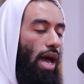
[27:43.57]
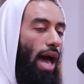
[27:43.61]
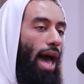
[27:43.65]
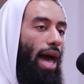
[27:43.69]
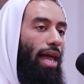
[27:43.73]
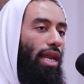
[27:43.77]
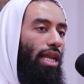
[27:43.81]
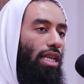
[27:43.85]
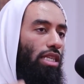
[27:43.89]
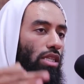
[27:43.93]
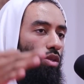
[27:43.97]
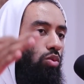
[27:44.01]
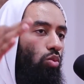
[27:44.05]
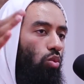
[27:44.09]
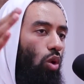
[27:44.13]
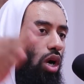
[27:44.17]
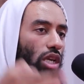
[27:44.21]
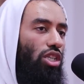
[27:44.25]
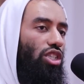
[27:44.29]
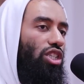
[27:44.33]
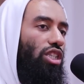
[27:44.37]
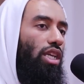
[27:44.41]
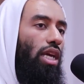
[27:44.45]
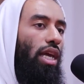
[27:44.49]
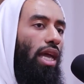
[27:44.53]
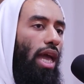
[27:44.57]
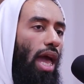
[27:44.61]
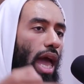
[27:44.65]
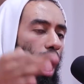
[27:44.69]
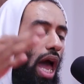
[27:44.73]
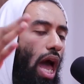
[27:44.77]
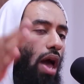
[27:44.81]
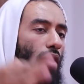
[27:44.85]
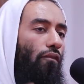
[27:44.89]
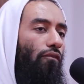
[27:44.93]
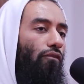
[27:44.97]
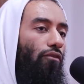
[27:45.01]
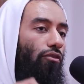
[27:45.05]
And it's watching
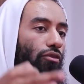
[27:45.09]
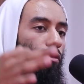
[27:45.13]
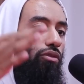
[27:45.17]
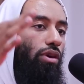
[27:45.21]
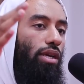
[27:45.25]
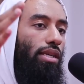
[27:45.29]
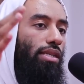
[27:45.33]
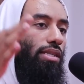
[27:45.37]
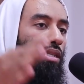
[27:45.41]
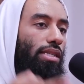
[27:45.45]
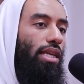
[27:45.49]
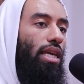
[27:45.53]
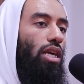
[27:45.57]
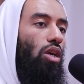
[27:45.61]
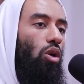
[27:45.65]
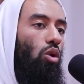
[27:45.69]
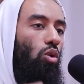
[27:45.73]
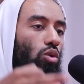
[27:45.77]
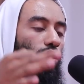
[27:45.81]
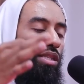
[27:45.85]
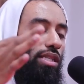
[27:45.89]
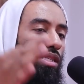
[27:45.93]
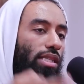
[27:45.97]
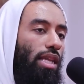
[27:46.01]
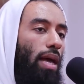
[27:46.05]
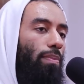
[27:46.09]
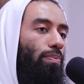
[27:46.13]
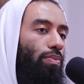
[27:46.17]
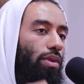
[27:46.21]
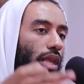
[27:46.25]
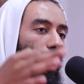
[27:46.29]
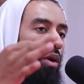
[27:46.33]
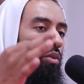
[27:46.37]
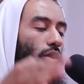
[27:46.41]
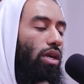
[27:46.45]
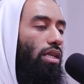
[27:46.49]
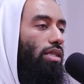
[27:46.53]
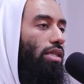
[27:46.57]
every single step
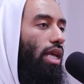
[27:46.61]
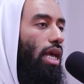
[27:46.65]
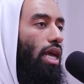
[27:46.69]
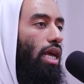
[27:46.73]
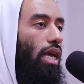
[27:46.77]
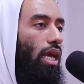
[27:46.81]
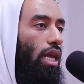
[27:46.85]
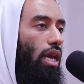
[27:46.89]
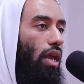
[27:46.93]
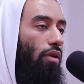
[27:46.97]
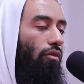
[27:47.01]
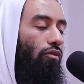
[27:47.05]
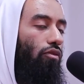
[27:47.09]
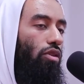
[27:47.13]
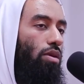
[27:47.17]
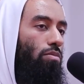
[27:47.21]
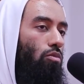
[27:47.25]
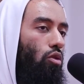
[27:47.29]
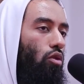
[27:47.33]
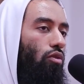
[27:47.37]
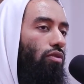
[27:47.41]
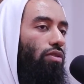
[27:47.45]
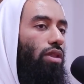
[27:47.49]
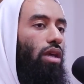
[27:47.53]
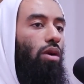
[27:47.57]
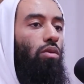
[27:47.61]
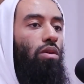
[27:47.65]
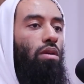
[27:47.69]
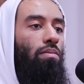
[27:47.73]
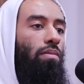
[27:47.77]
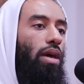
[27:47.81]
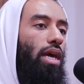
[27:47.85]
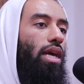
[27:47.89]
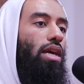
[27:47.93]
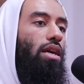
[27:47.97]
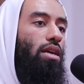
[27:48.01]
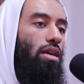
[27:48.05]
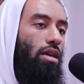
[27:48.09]
that we take and every move that we
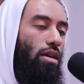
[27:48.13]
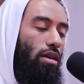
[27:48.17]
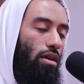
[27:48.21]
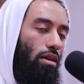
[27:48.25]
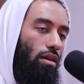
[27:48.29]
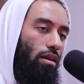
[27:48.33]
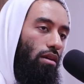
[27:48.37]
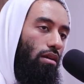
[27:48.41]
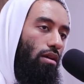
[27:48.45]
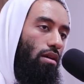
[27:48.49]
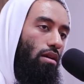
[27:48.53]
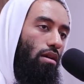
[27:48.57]
make.